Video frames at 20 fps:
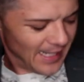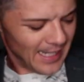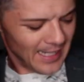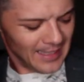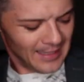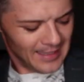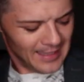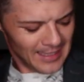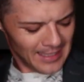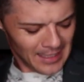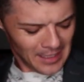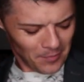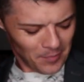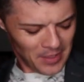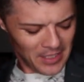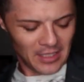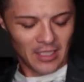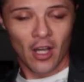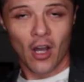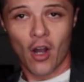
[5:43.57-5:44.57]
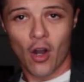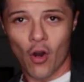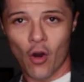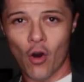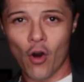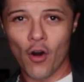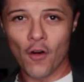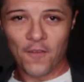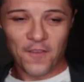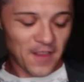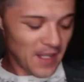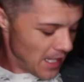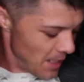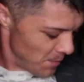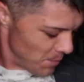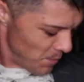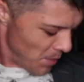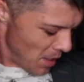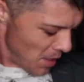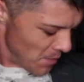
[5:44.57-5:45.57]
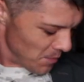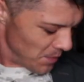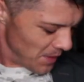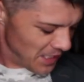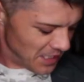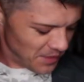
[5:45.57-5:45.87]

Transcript: a little bit of that bump,